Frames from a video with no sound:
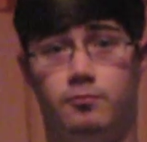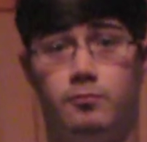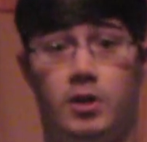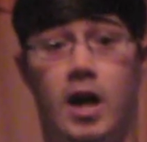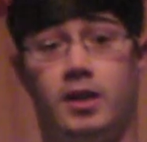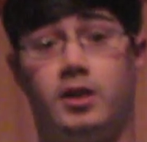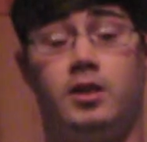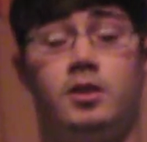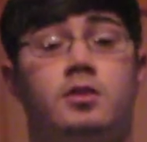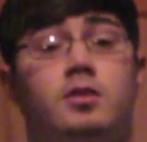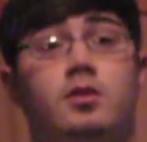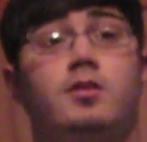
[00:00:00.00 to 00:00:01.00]
like
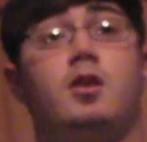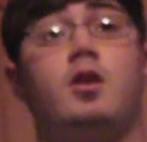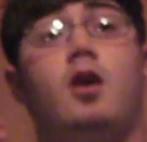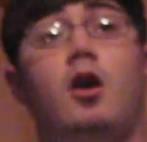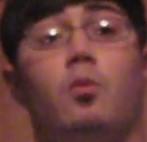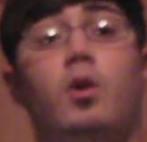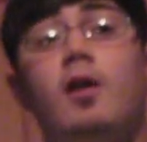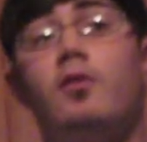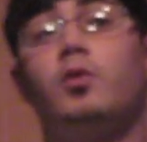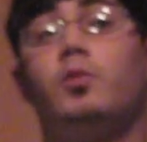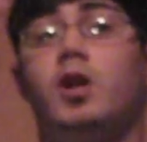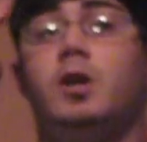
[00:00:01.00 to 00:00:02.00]
this. Wherever
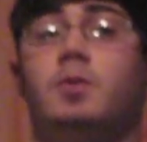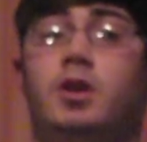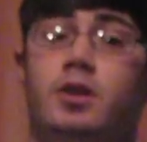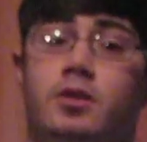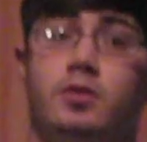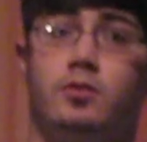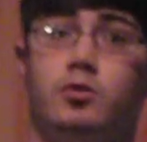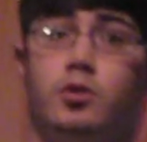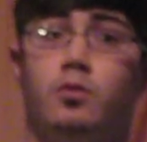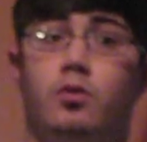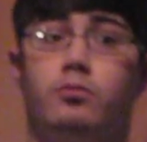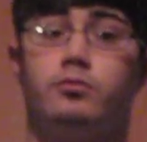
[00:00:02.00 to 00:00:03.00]
the rim is,
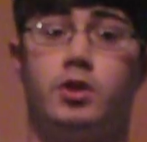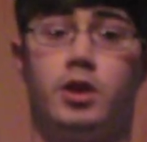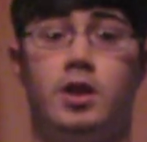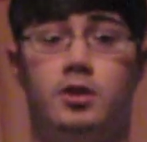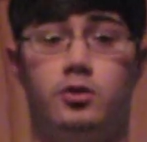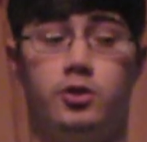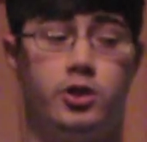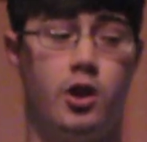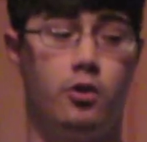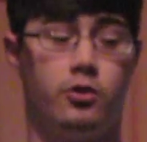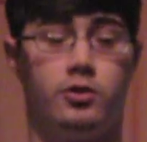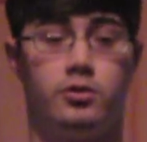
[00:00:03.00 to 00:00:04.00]
you want to get your
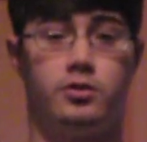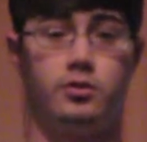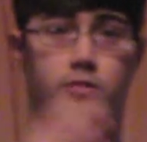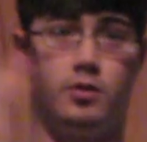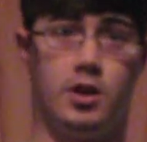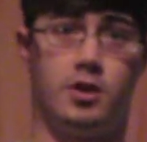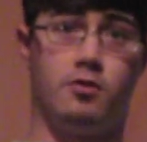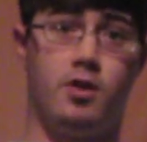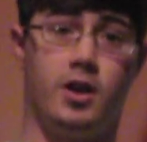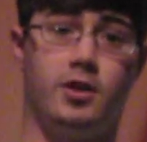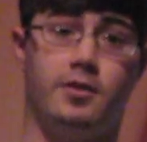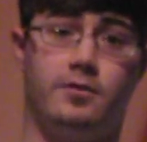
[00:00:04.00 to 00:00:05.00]
shoulders
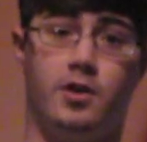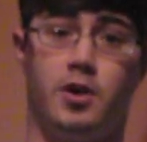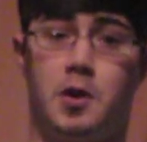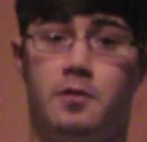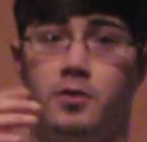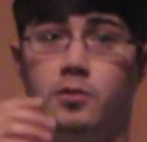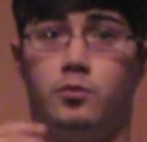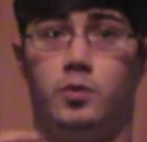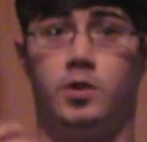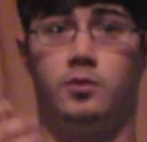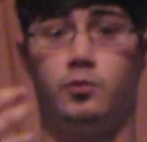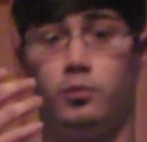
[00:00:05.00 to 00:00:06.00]
directly in front of it,
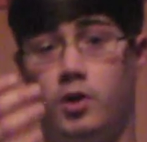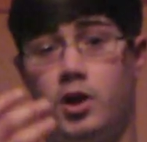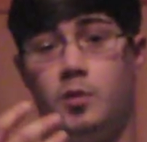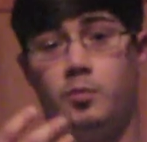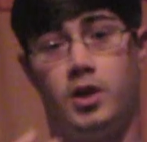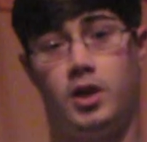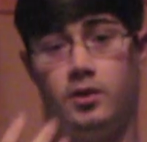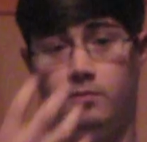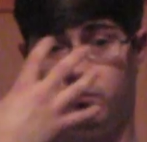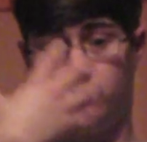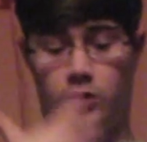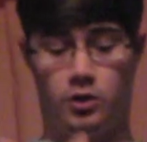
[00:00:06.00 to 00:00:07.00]
with the rim
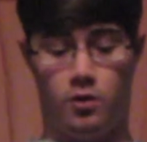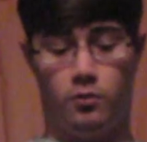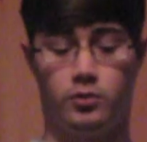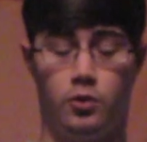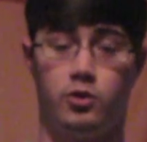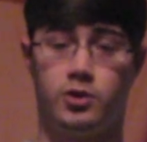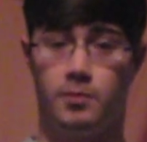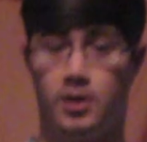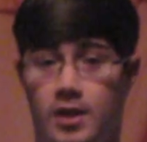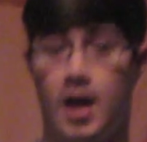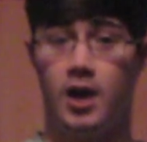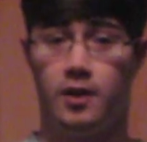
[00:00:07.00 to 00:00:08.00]
being, towards the
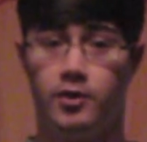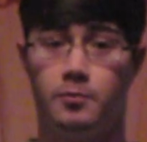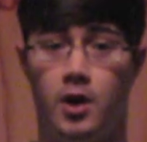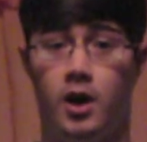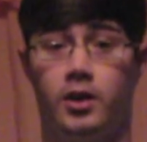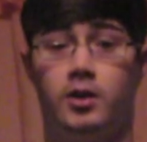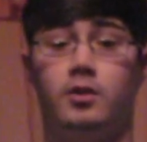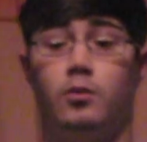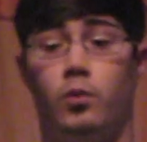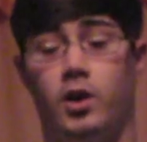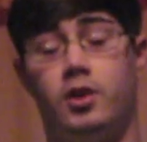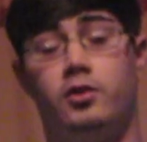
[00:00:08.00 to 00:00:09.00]
midline of your body,
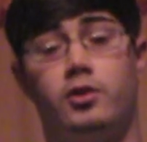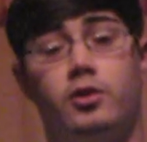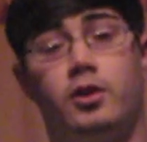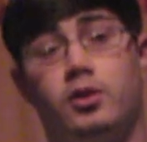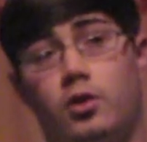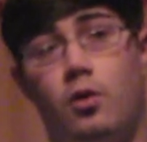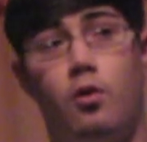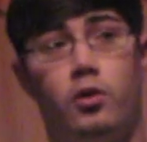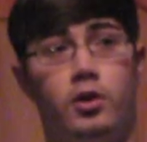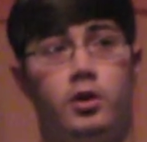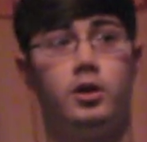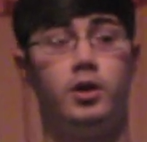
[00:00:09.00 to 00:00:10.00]
whether you're in the
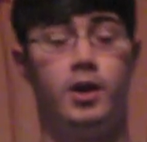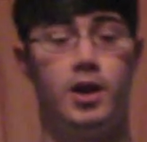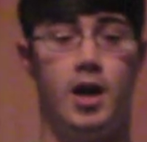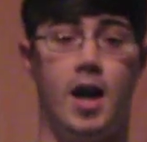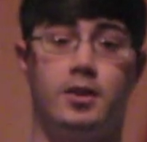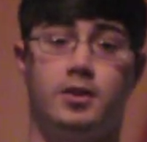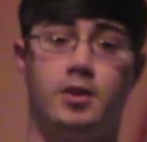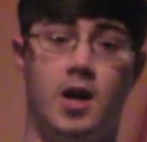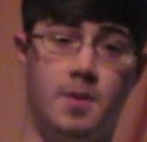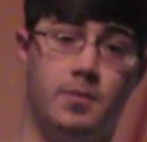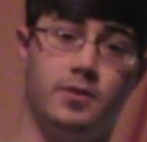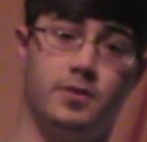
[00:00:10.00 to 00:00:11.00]
corner, at the
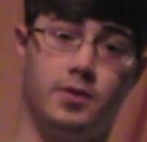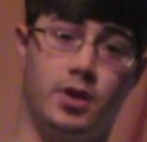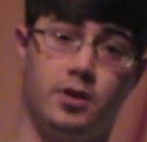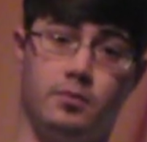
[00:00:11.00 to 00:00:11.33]
top of